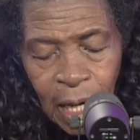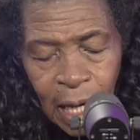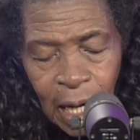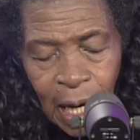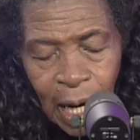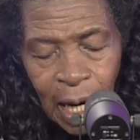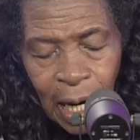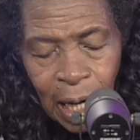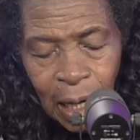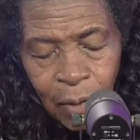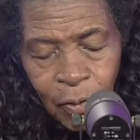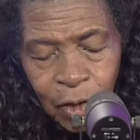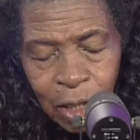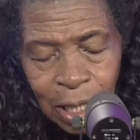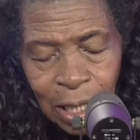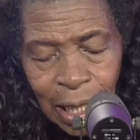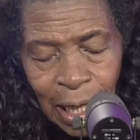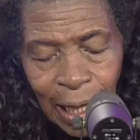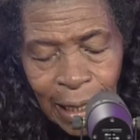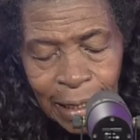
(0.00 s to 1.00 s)
I would
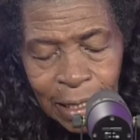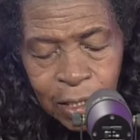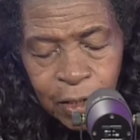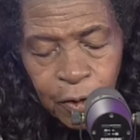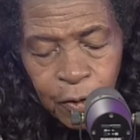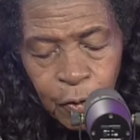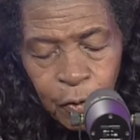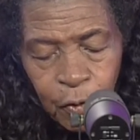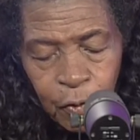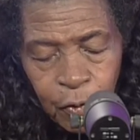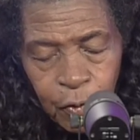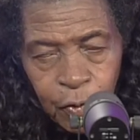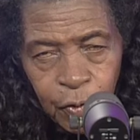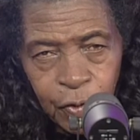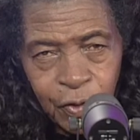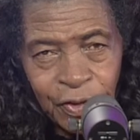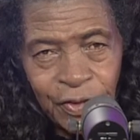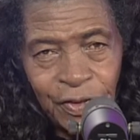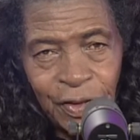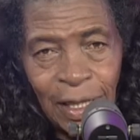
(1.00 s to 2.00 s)
like to
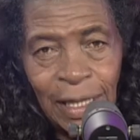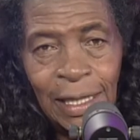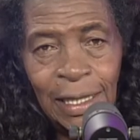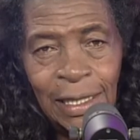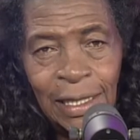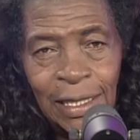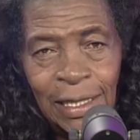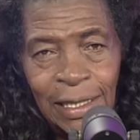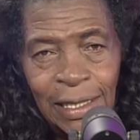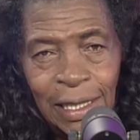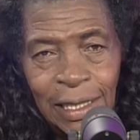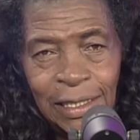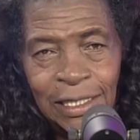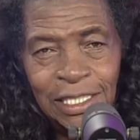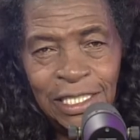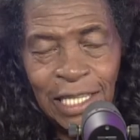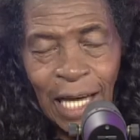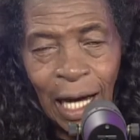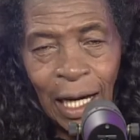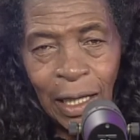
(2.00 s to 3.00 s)
send a
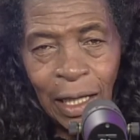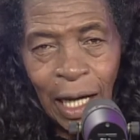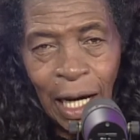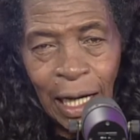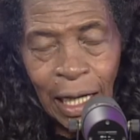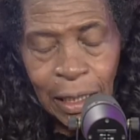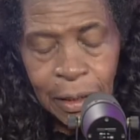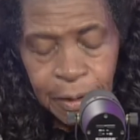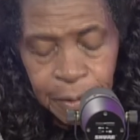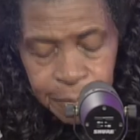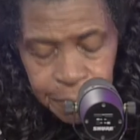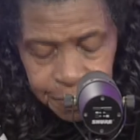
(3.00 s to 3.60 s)
shout out